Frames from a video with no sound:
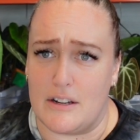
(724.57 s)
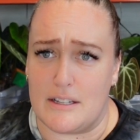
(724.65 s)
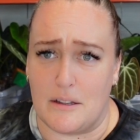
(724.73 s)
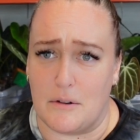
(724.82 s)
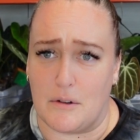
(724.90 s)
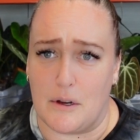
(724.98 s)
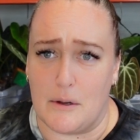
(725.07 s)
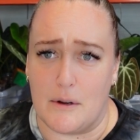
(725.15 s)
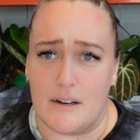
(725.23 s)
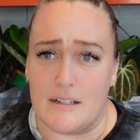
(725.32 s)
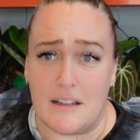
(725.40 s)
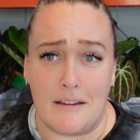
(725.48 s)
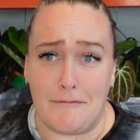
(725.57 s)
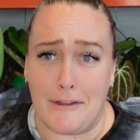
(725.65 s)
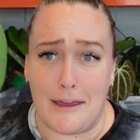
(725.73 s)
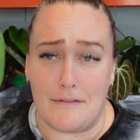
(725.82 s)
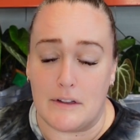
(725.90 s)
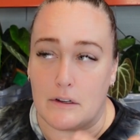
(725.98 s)
slow growers, if
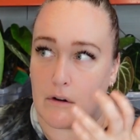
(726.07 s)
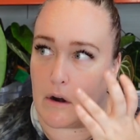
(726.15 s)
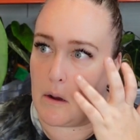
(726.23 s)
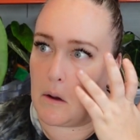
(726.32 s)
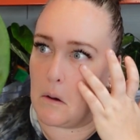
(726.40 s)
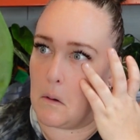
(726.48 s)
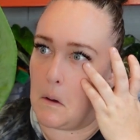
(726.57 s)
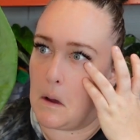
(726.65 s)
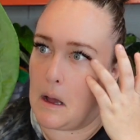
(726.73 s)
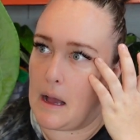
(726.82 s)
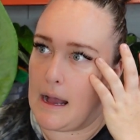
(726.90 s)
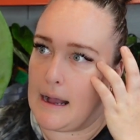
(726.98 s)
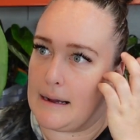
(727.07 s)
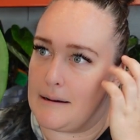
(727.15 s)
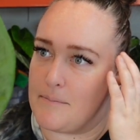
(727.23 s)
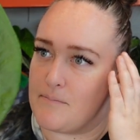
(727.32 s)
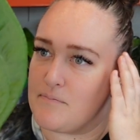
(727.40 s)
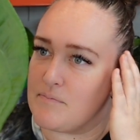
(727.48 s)
they even grow.
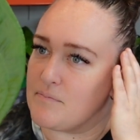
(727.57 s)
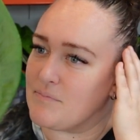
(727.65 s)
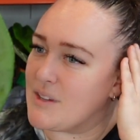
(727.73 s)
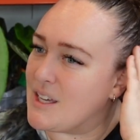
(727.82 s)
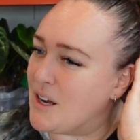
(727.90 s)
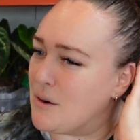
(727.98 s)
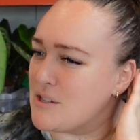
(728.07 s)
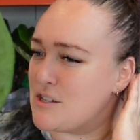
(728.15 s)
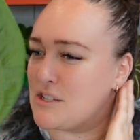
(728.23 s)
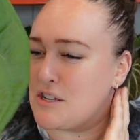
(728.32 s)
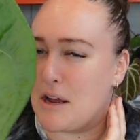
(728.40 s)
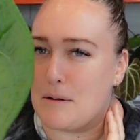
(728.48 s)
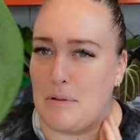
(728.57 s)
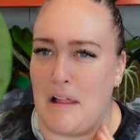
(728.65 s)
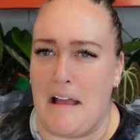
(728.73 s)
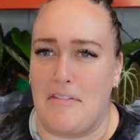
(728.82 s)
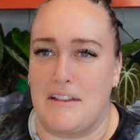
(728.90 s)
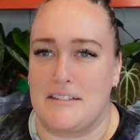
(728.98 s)
You know, it's just not a
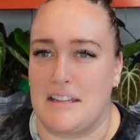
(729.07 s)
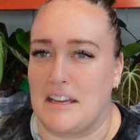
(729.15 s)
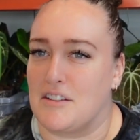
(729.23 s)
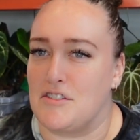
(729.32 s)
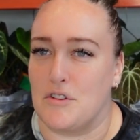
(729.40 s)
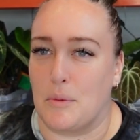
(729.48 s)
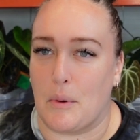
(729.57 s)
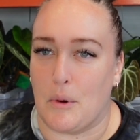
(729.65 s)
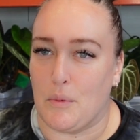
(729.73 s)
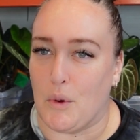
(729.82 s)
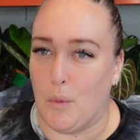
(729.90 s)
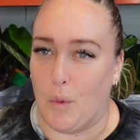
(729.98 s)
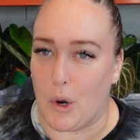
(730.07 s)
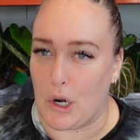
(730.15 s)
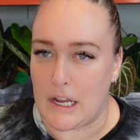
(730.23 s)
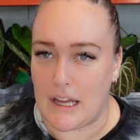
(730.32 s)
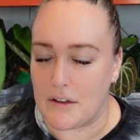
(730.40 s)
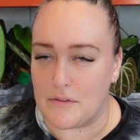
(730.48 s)
plant that's like super
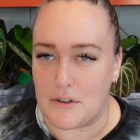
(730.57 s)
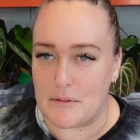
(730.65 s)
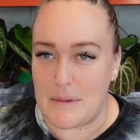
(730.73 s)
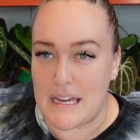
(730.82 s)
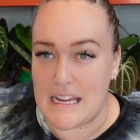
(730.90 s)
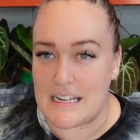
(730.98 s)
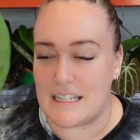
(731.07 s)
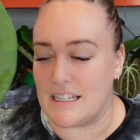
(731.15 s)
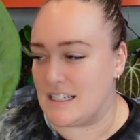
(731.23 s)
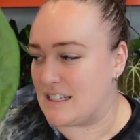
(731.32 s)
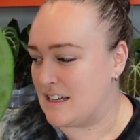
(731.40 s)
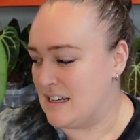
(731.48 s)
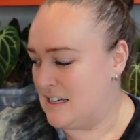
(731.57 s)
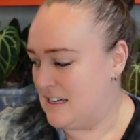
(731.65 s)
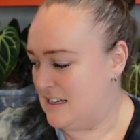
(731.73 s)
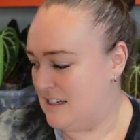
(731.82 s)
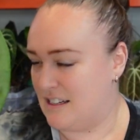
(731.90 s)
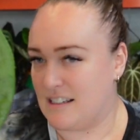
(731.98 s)
rewarding for me to
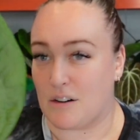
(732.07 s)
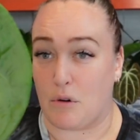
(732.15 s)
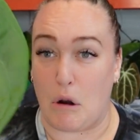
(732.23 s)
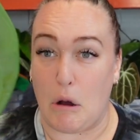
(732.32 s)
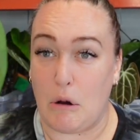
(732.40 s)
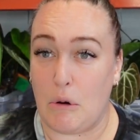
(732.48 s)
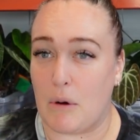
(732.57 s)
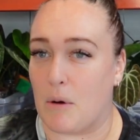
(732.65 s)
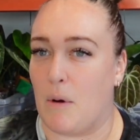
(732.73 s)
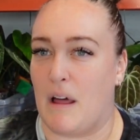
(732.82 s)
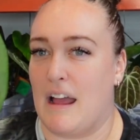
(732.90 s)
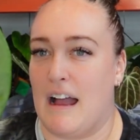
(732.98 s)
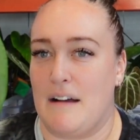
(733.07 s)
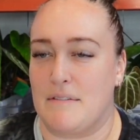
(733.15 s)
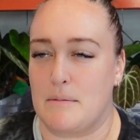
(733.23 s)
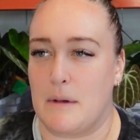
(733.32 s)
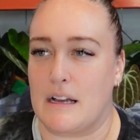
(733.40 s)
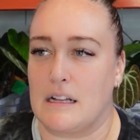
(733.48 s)
grow or want to have
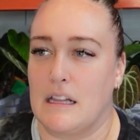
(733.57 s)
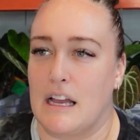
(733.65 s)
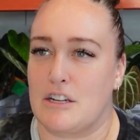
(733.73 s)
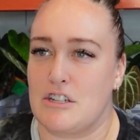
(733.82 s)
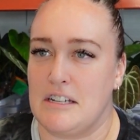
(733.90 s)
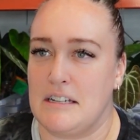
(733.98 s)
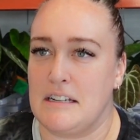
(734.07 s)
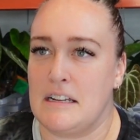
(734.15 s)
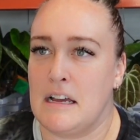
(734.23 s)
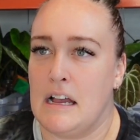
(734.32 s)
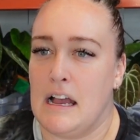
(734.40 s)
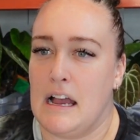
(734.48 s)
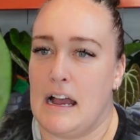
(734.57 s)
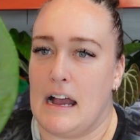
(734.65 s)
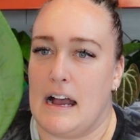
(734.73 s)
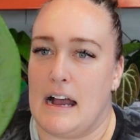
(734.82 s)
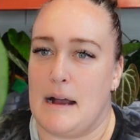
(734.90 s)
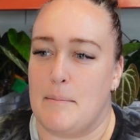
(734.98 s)
in my collection.
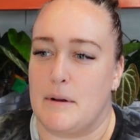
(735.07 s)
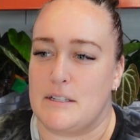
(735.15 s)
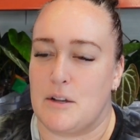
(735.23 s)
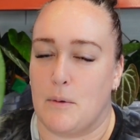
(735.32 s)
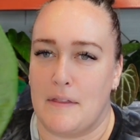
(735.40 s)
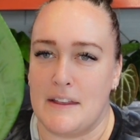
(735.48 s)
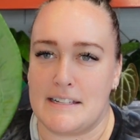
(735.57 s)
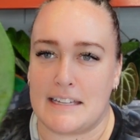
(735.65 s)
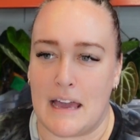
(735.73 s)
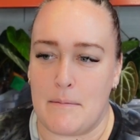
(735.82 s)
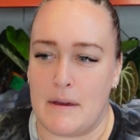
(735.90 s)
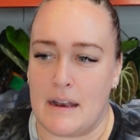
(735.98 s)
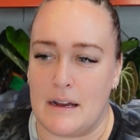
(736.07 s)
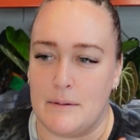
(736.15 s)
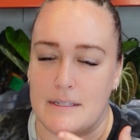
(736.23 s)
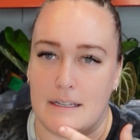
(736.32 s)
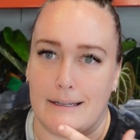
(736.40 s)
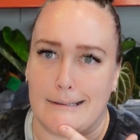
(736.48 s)
But so when this came in, I
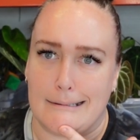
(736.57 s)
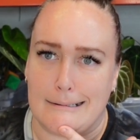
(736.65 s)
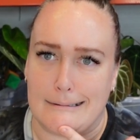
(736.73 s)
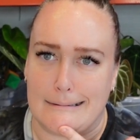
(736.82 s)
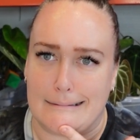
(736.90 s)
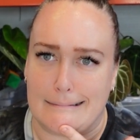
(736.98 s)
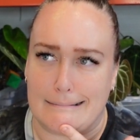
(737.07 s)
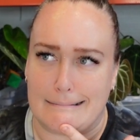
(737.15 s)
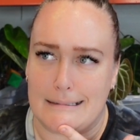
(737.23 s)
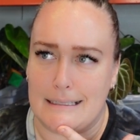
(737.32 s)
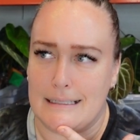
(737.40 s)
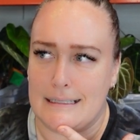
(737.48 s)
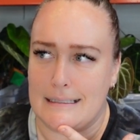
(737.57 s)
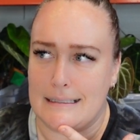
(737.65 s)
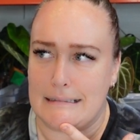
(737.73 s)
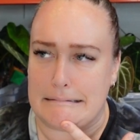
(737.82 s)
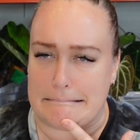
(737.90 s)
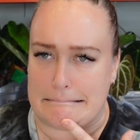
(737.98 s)
was like, oh,
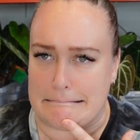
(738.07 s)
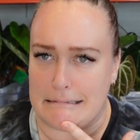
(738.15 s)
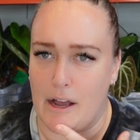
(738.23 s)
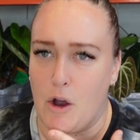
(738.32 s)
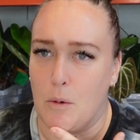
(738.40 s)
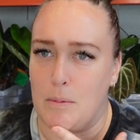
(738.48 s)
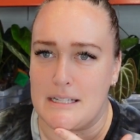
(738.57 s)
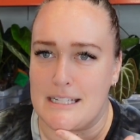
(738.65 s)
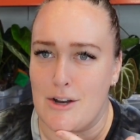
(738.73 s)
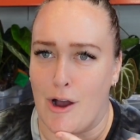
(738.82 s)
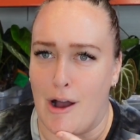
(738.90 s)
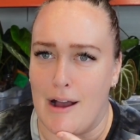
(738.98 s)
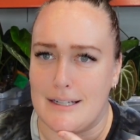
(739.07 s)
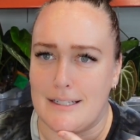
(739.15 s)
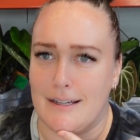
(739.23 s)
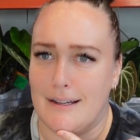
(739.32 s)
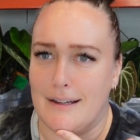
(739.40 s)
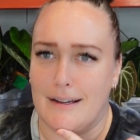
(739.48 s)
I hope it's not
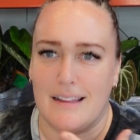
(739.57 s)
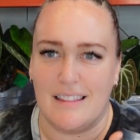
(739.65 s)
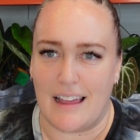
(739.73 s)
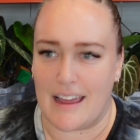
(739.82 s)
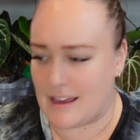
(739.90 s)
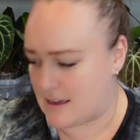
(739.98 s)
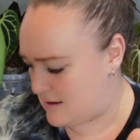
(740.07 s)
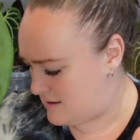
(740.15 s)
like